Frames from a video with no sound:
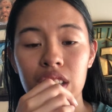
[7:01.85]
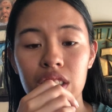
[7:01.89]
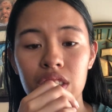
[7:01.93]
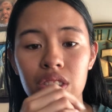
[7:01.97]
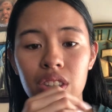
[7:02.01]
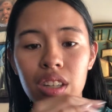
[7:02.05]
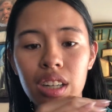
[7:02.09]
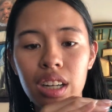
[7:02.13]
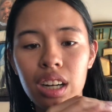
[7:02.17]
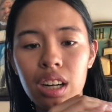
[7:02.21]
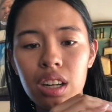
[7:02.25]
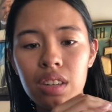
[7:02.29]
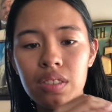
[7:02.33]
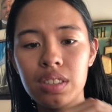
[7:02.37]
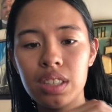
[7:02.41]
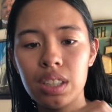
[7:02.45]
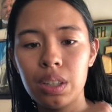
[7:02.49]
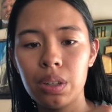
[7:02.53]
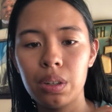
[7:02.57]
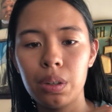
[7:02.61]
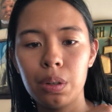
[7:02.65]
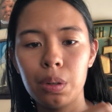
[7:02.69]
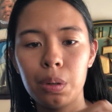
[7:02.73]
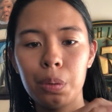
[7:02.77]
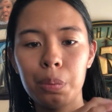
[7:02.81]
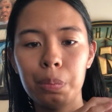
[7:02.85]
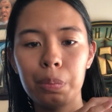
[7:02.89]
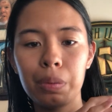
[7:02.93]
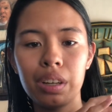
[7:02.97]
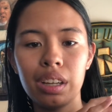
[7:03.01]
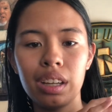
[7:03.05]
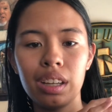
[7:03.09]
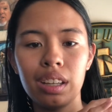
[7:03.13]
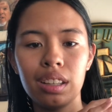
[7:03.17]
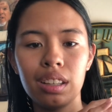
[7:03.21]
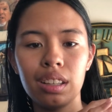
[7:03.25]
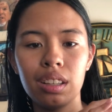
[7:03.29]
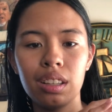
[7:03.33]
started off 0,
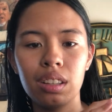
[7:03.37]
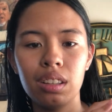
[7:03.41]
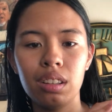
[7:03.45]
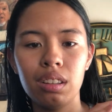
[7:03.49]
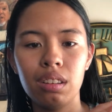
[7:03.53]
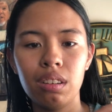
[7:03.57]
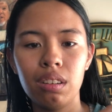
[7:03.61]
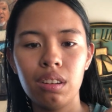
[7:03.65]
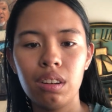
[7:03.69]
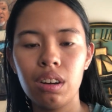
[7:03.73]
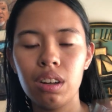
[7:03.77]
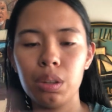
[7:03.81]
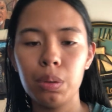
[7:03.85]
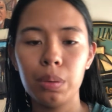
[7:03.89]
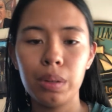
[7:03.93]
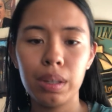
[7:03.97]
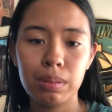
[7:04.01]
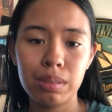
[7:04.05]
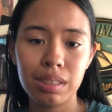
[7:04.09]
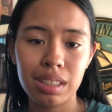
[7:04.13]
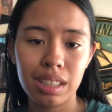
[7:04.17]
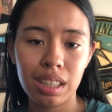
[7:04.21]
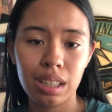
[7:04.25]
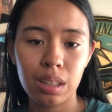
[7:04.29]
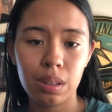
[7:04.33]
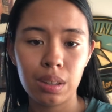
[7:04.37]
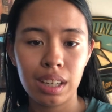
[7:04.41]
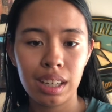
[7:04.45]
but all the way up to now,